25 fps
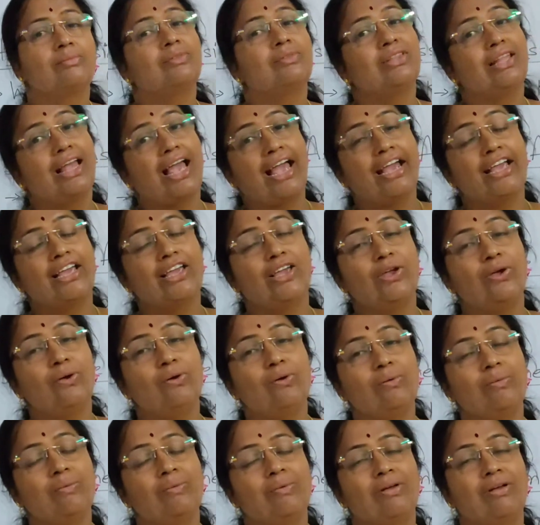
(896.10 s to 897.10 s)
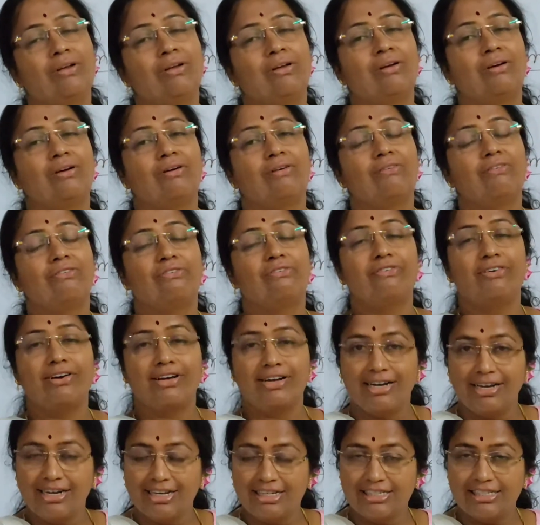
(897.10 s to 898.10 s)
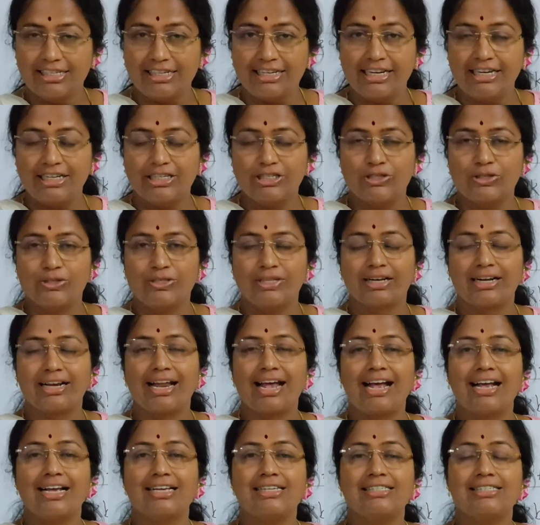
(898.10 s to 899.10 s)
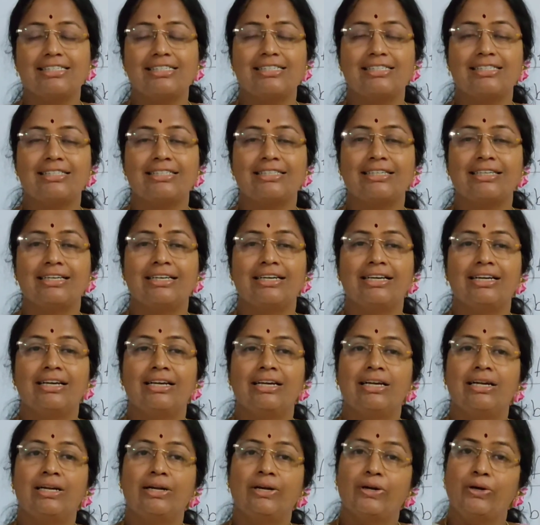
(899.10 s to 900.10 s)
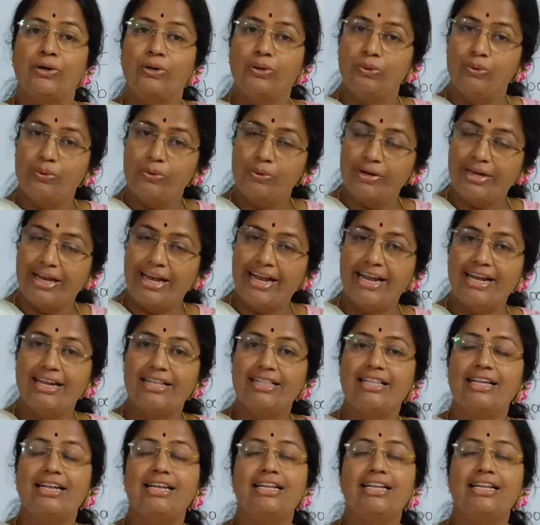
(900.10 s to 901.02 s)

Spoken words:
Thank you for listening to the class. Do read the